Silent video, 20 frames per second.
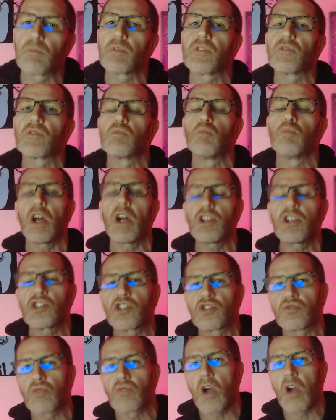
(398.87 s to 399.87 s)
was much
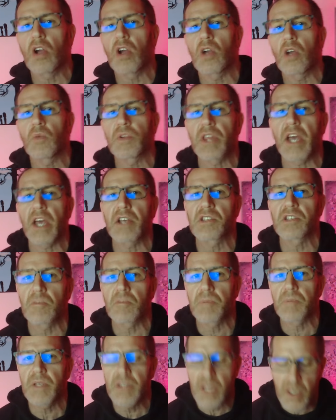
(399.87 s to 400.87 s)
stronger with
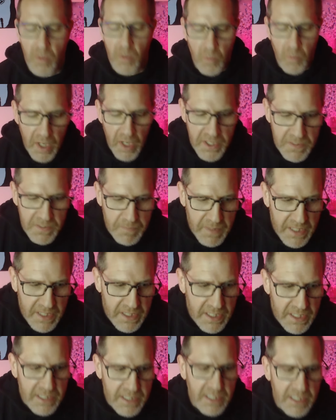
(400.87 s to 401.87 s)
XRP than it was
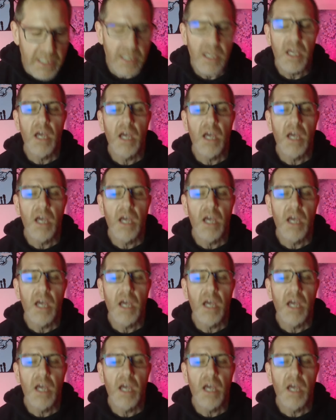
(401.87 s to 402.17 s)
BTC.